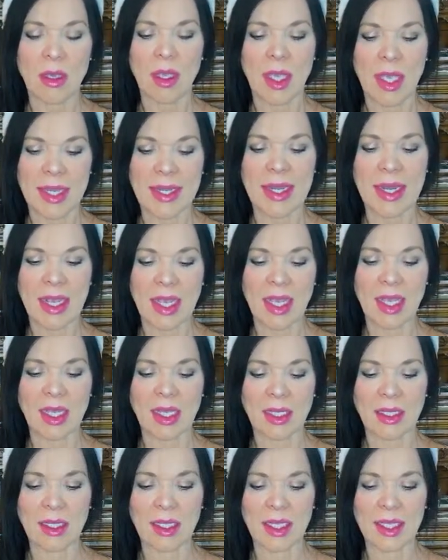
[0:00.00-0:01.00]
and
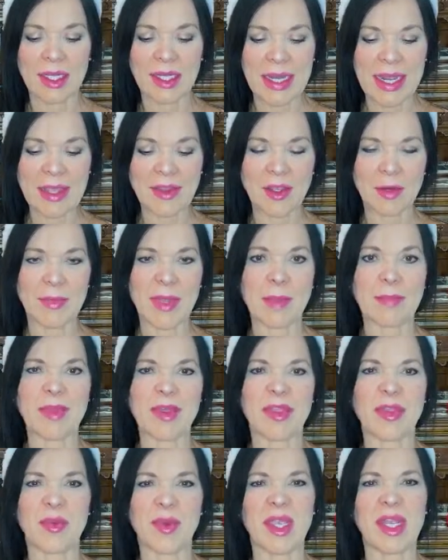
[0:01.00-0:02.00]
now there might be
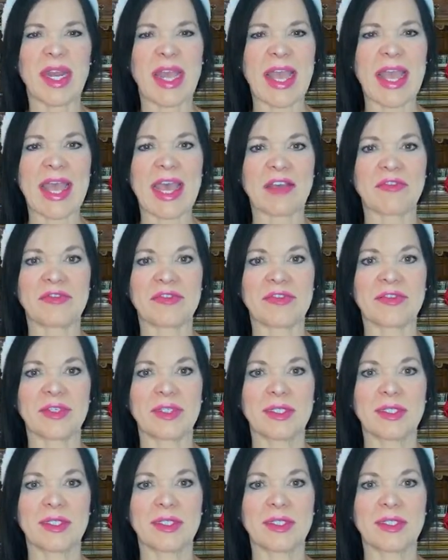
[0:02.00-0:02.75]
3 and a half,